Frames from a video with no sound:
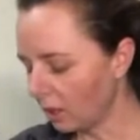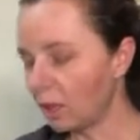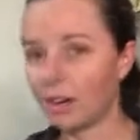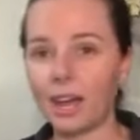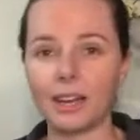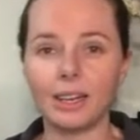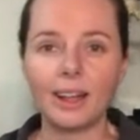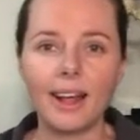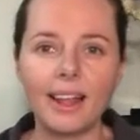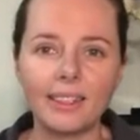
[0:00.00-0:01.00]
Alright,
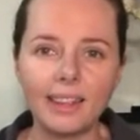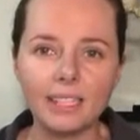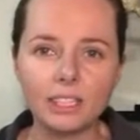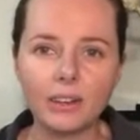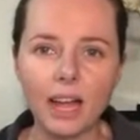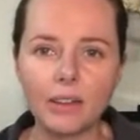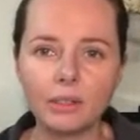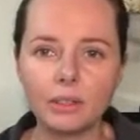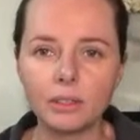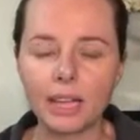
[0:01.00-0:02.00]
let's go have a
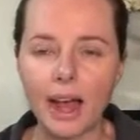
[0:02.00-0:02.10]
look